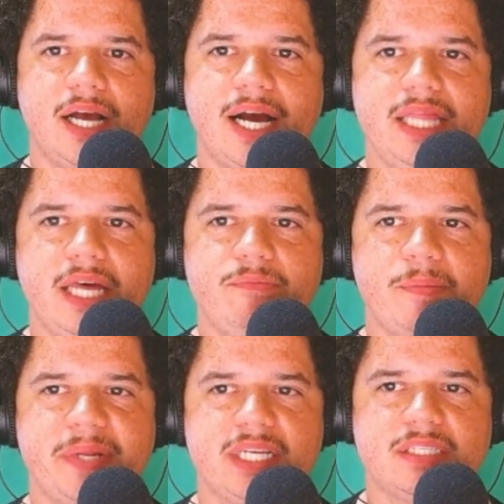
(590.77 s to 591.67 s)
I then
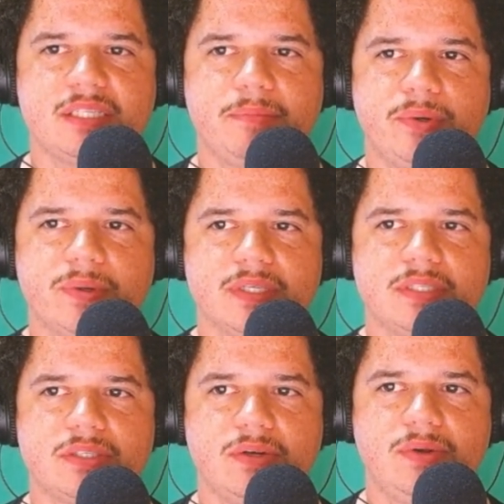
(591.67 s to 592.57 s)
replaced the
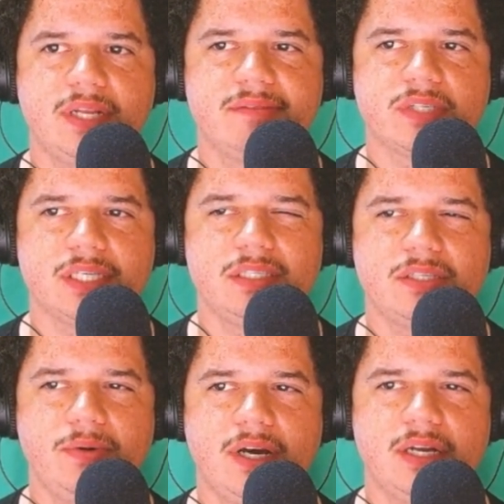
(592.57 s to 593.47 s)
boards so cleverly,
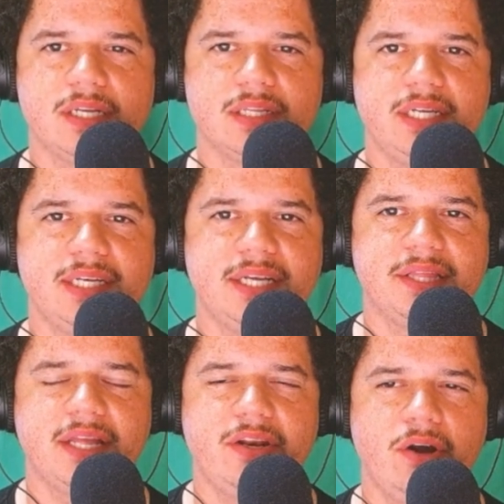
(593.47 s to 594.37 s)
so cunningly,
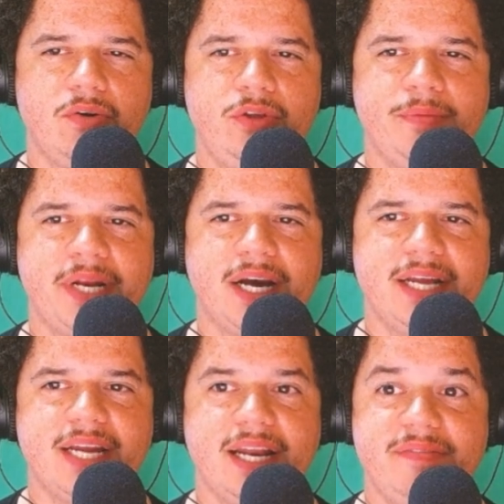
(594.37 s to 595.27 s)
that no human
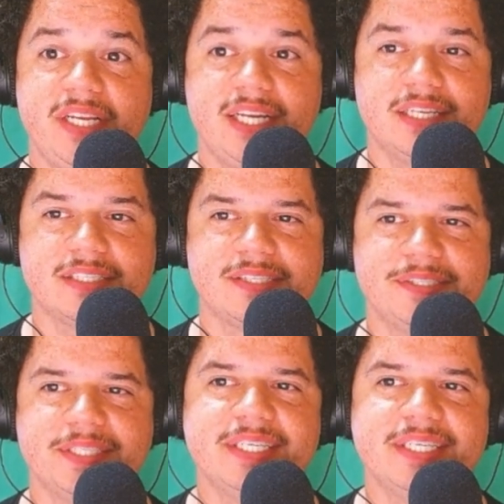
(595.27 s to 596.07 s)
eye, not even his,